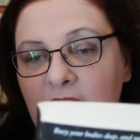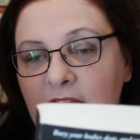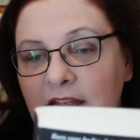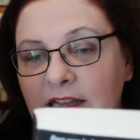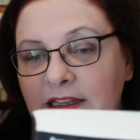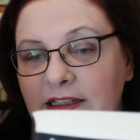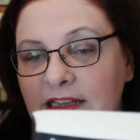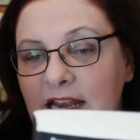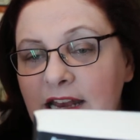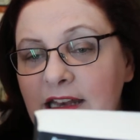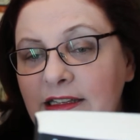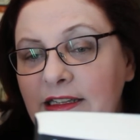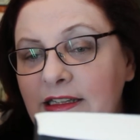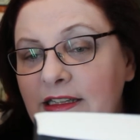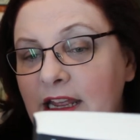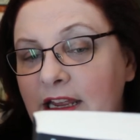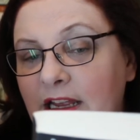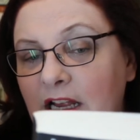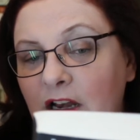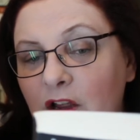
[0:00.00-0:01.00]
Sent to
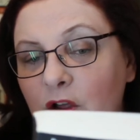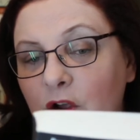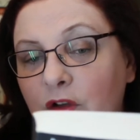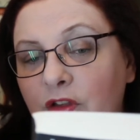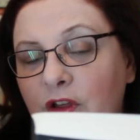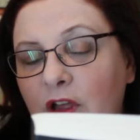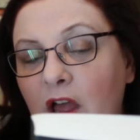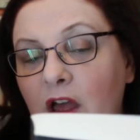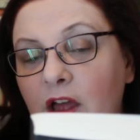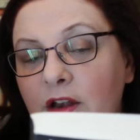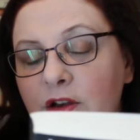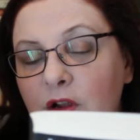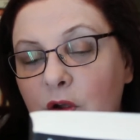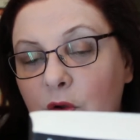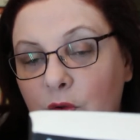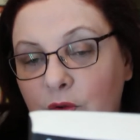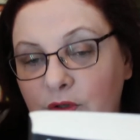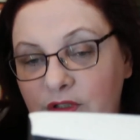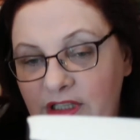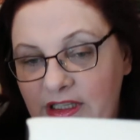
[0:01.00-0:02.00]
take a look, the gardener
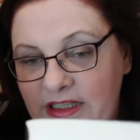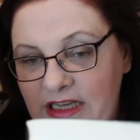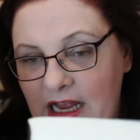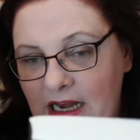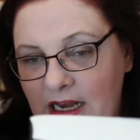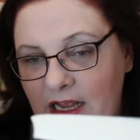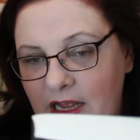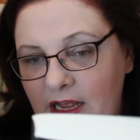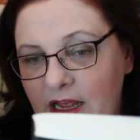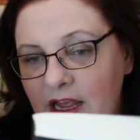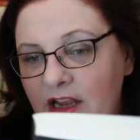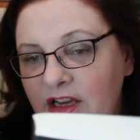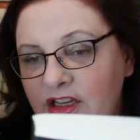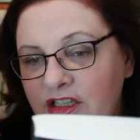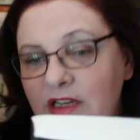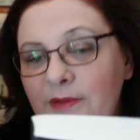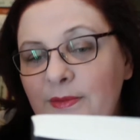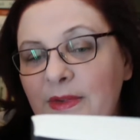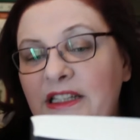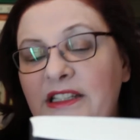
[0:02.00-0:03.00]
calls to tell her
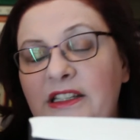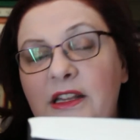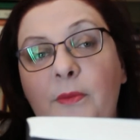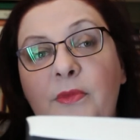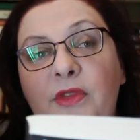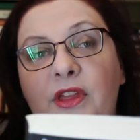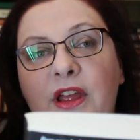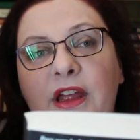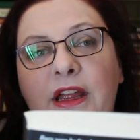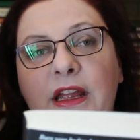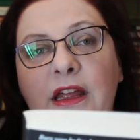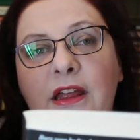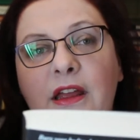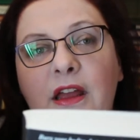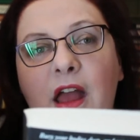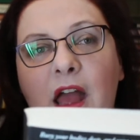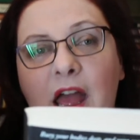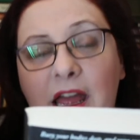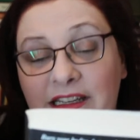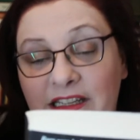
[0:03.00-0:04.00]
she missed something.
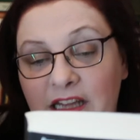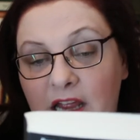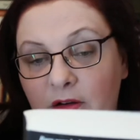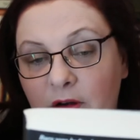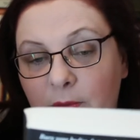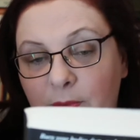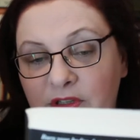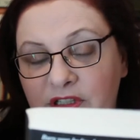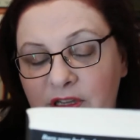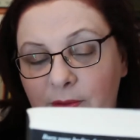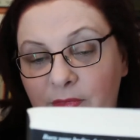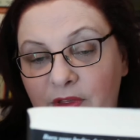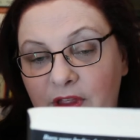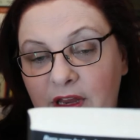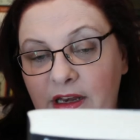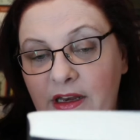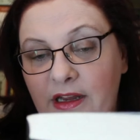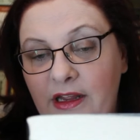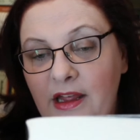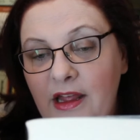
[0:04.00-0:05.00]
A terrible
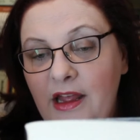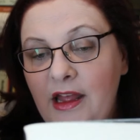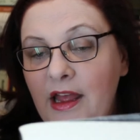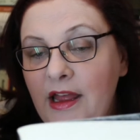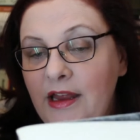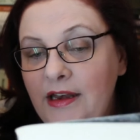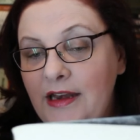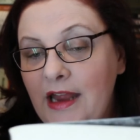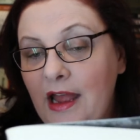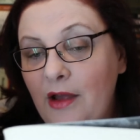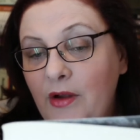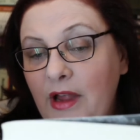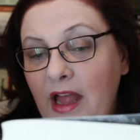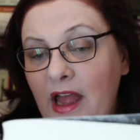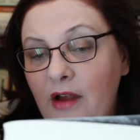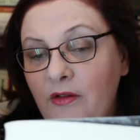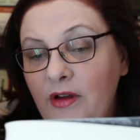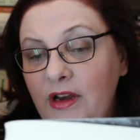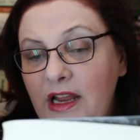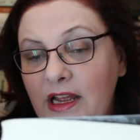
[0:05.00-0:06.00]
something. Now
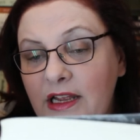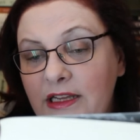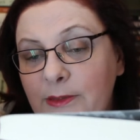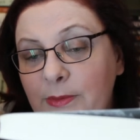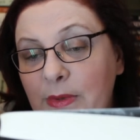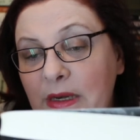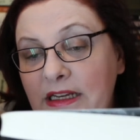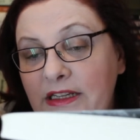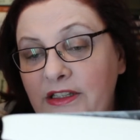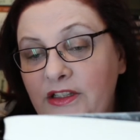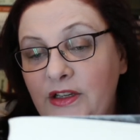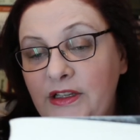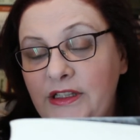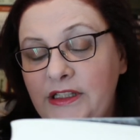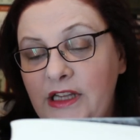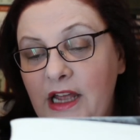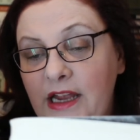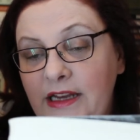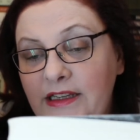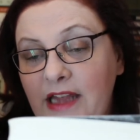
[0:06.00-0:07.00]
Karen has police on
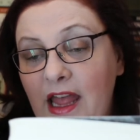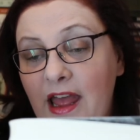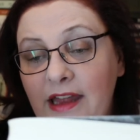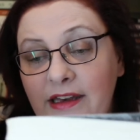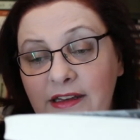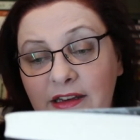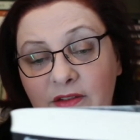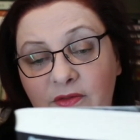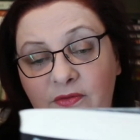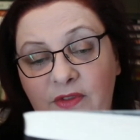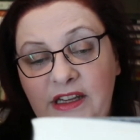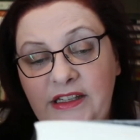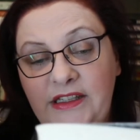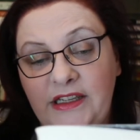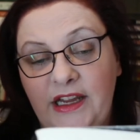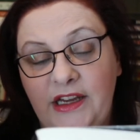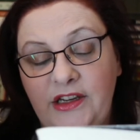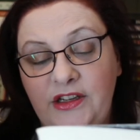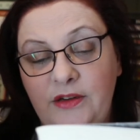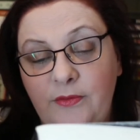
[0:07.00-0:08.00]
site and an
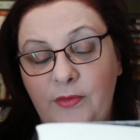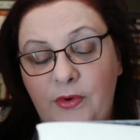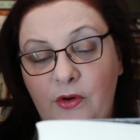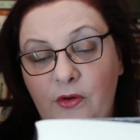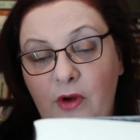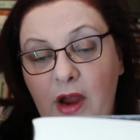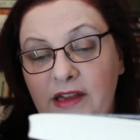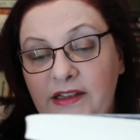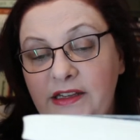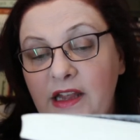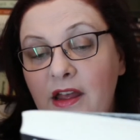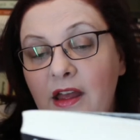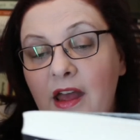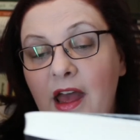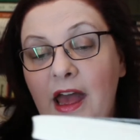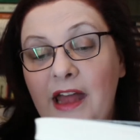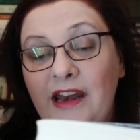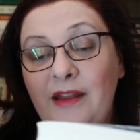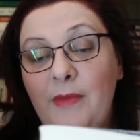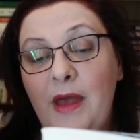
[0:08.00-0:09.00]
investigation in progress
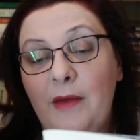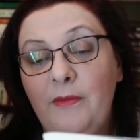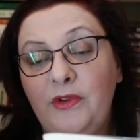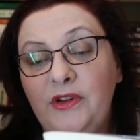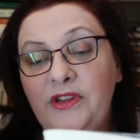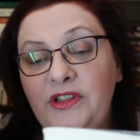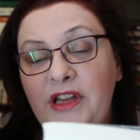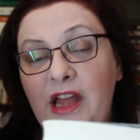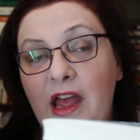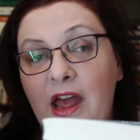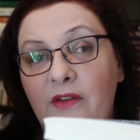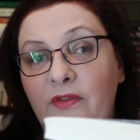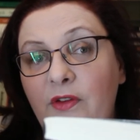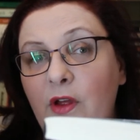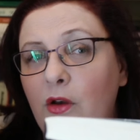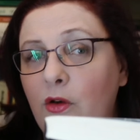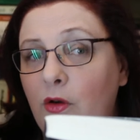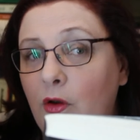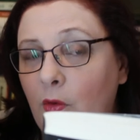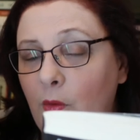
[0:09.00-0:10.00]
and a member of staff
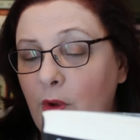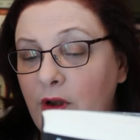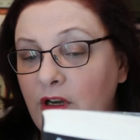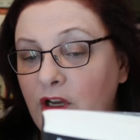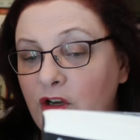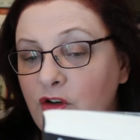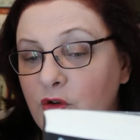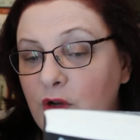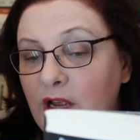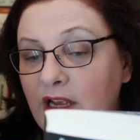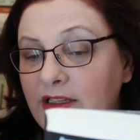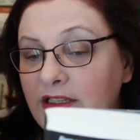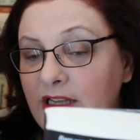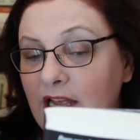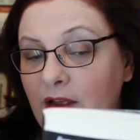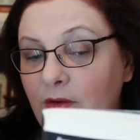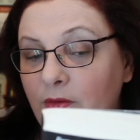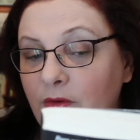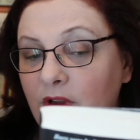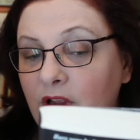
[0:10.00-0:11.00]
no one can track
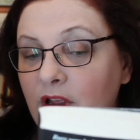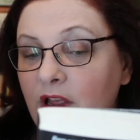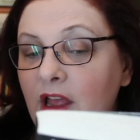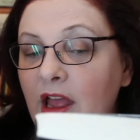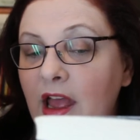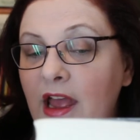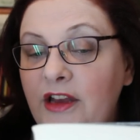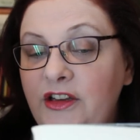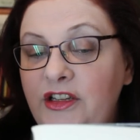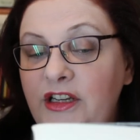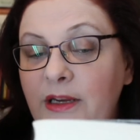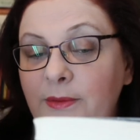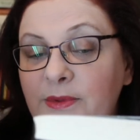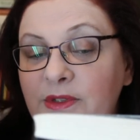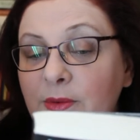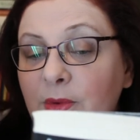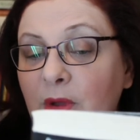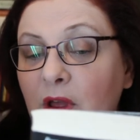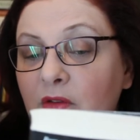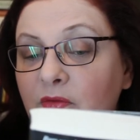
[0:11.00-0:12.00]
down. And she keeps
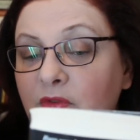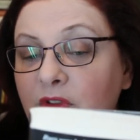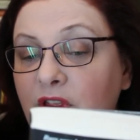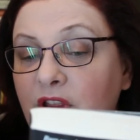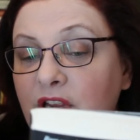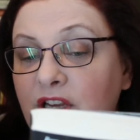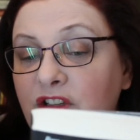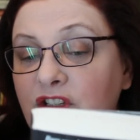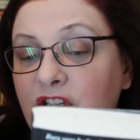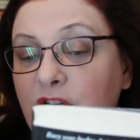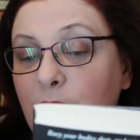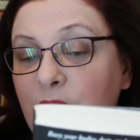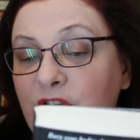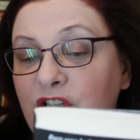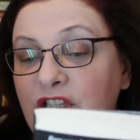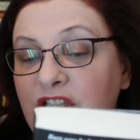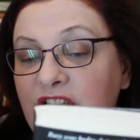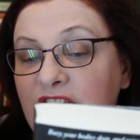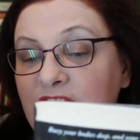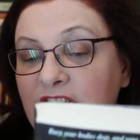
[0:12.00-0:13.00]
uncovering things she
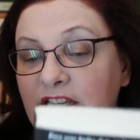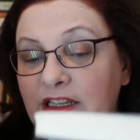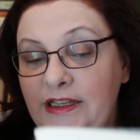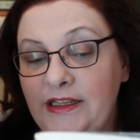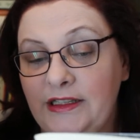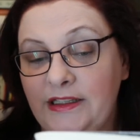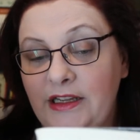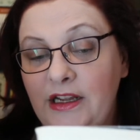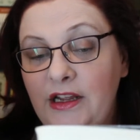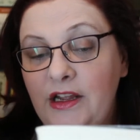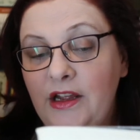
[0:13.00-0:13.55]
wishes she didn't